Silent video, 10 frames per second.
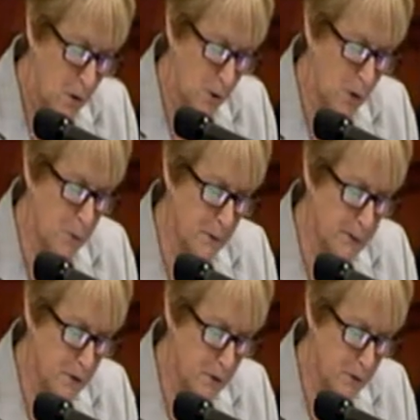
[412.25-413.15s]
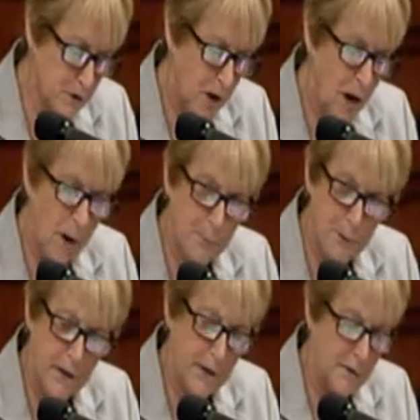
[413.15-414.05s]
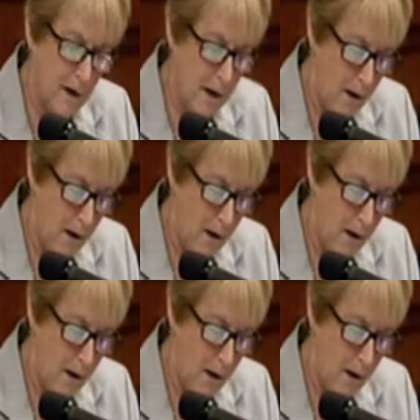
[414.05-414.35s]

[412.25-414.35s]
or reduce operator